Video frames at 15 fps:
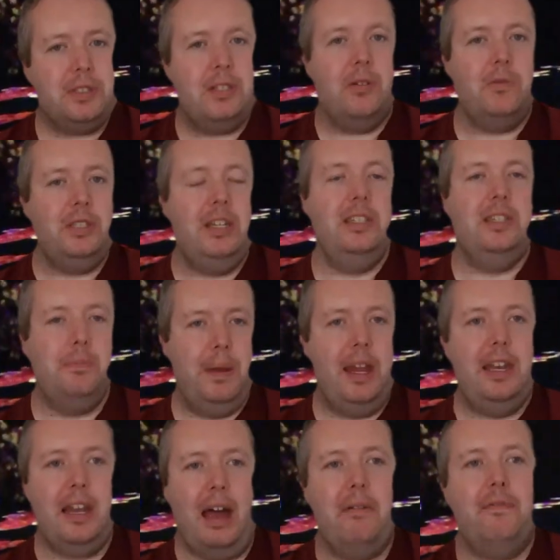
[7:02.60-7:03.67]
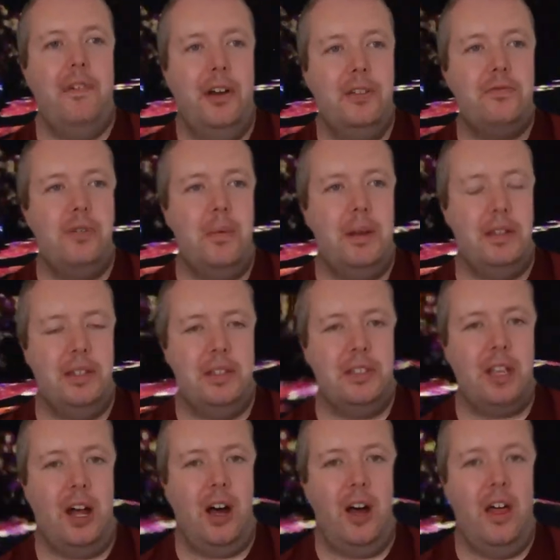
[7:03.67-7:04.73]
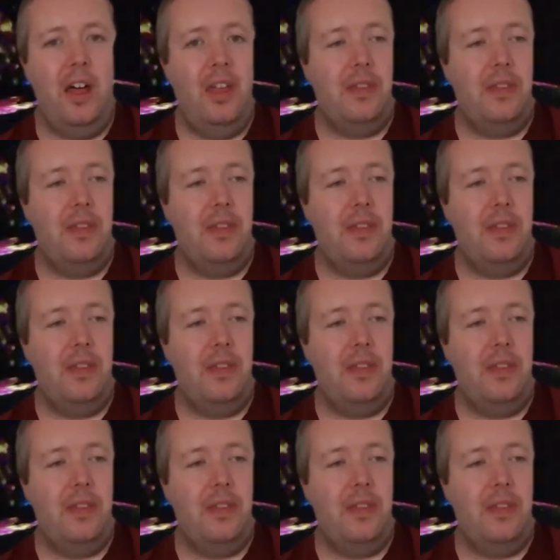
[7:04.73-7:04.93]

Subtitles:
still seem to be in that first room at the start.